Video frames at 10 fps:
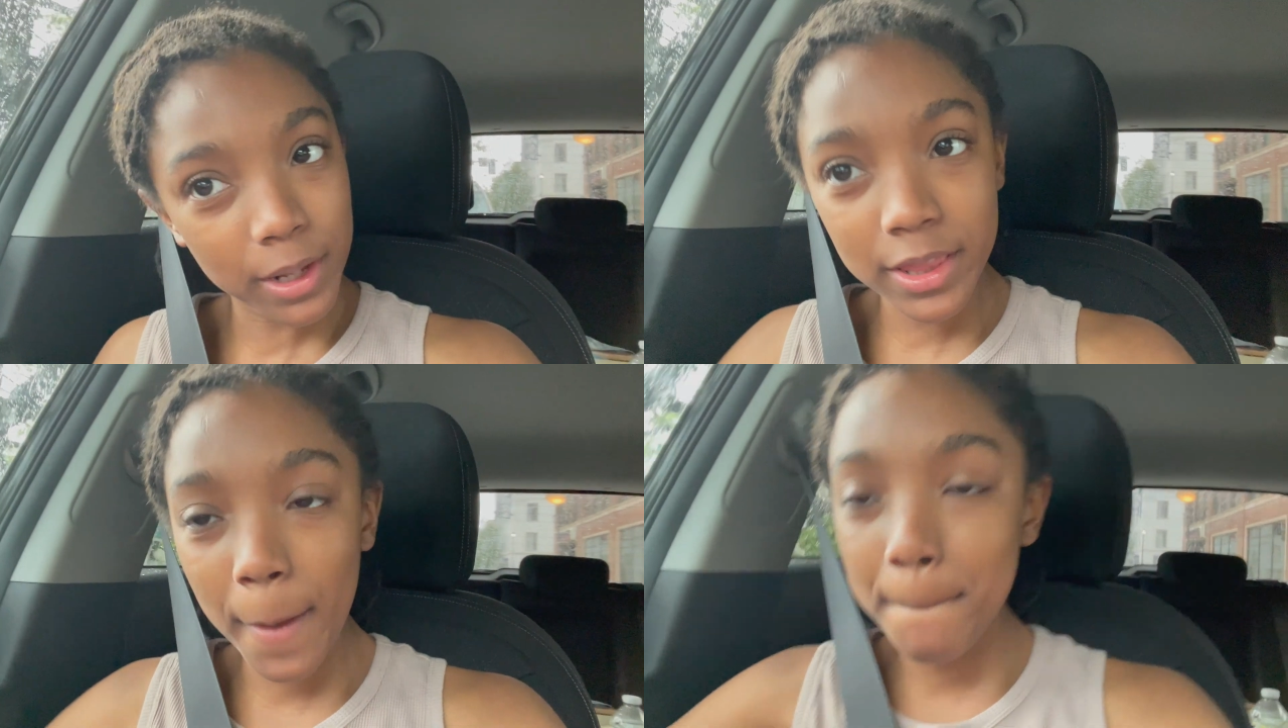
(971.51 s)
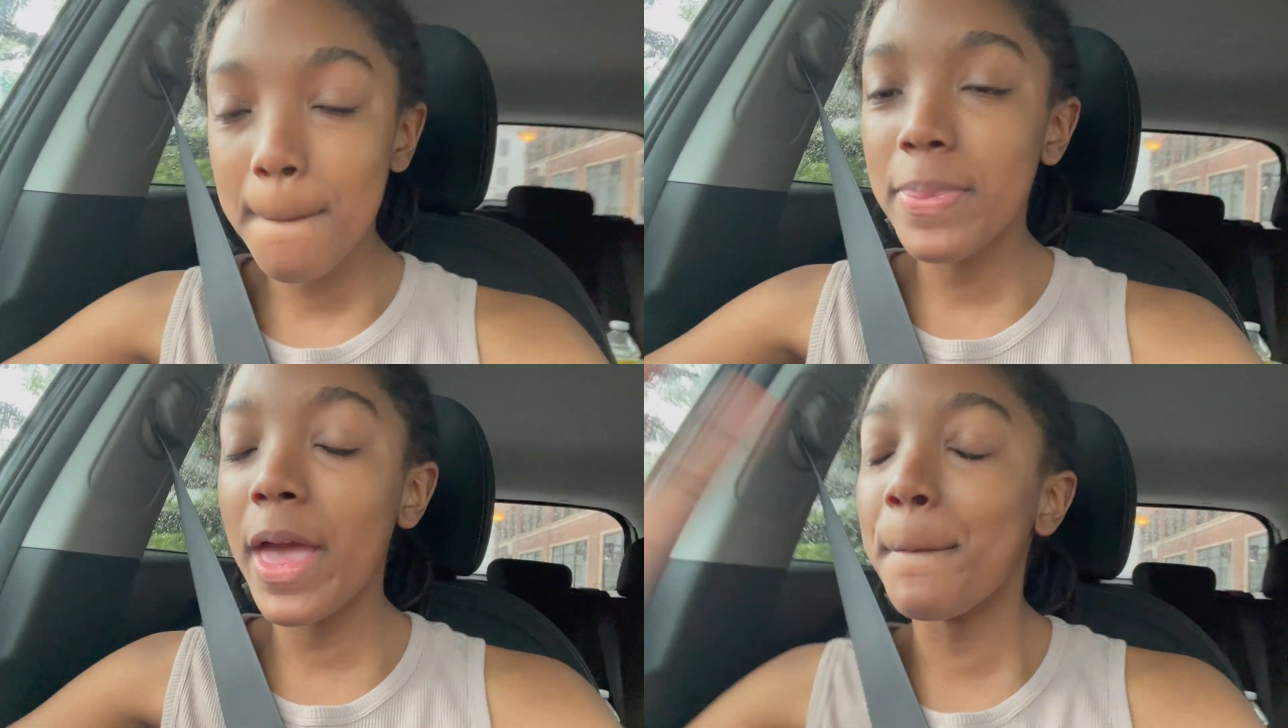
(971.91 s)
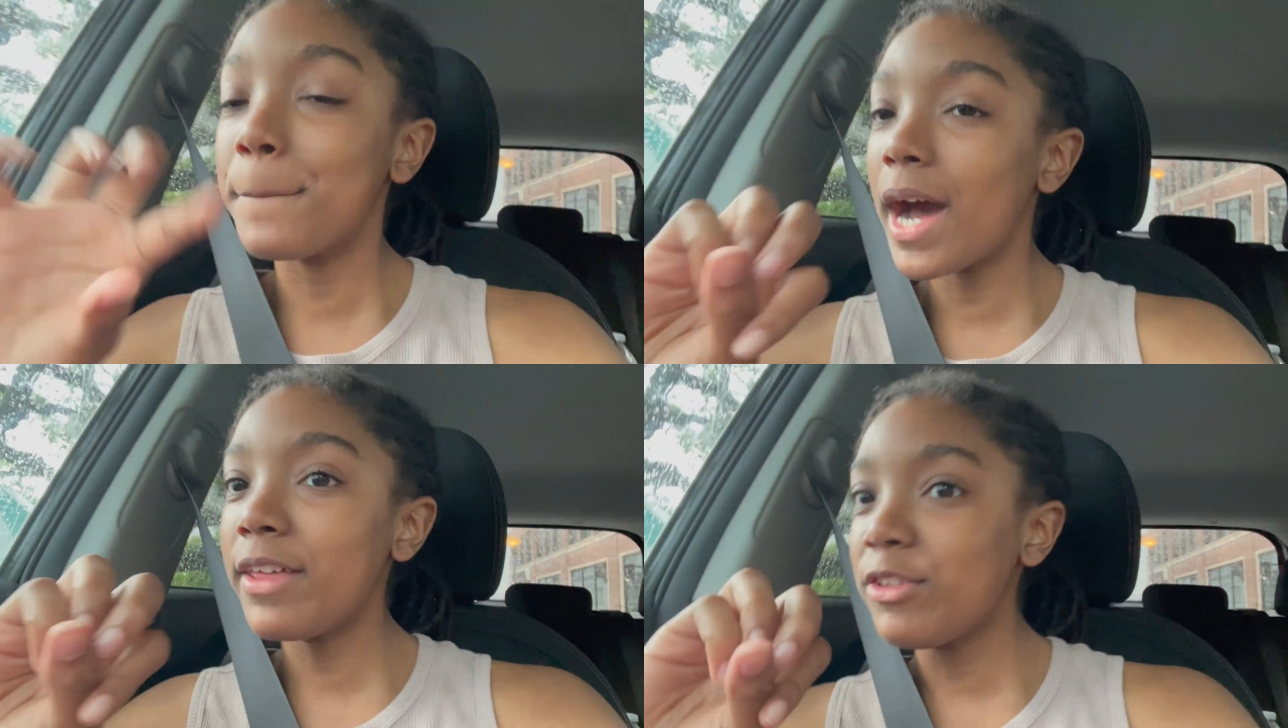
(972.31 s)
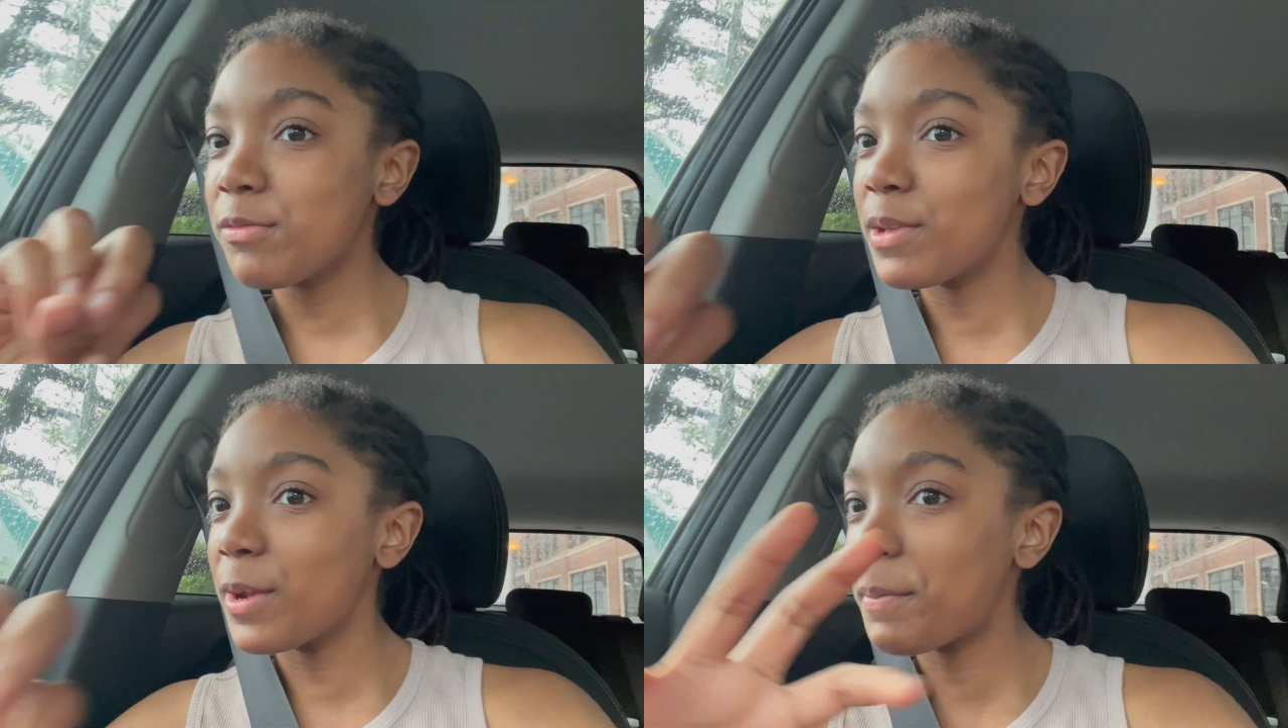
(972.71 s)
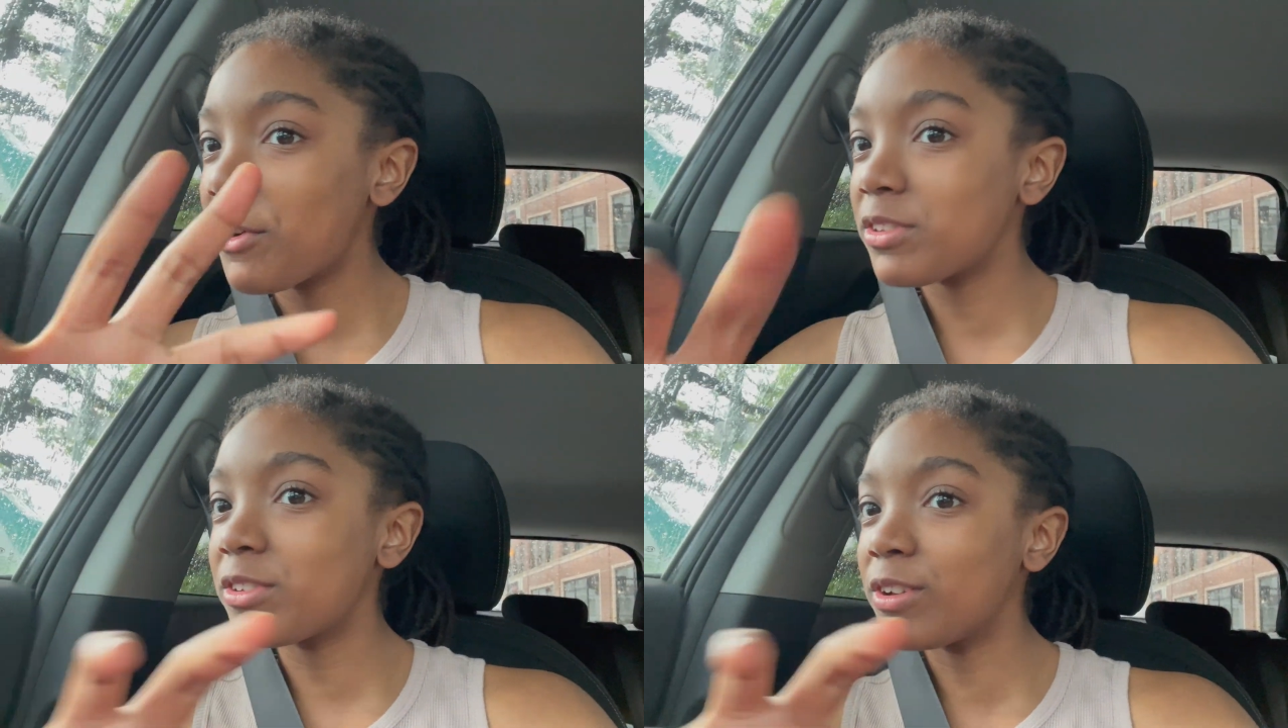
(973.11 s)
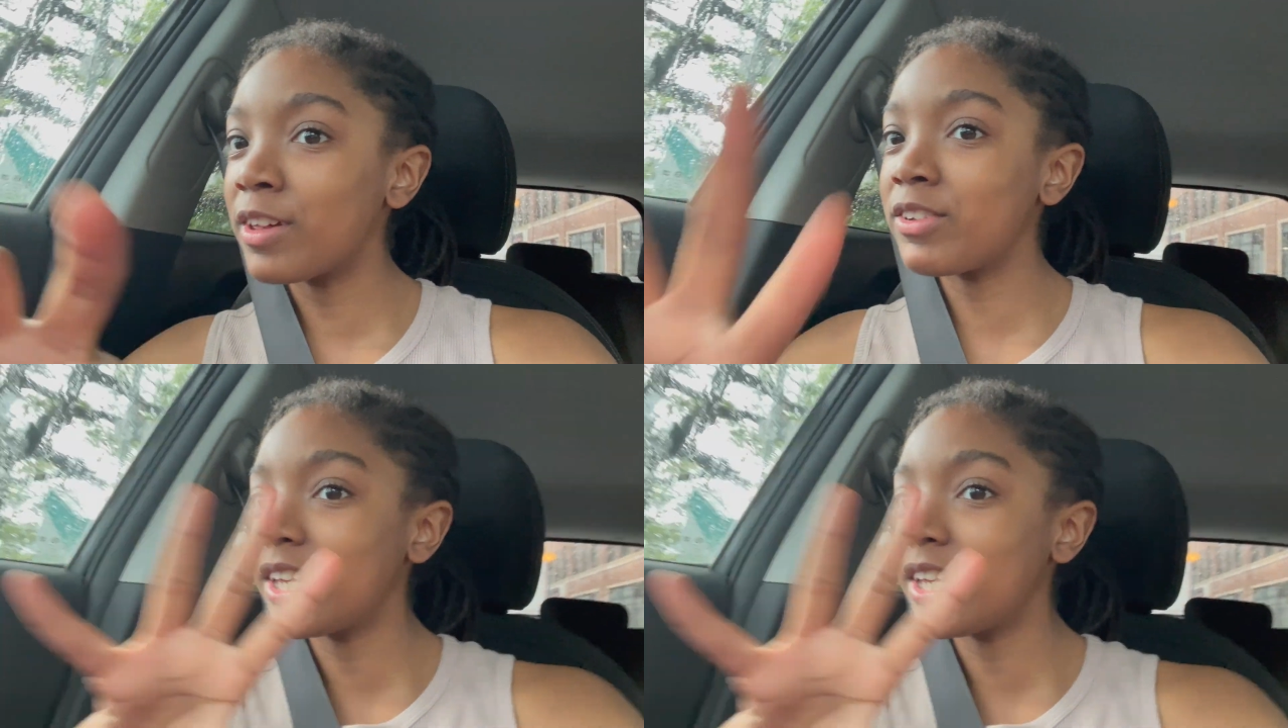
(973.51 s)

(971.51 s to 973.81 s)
And that bothers me on a personal level.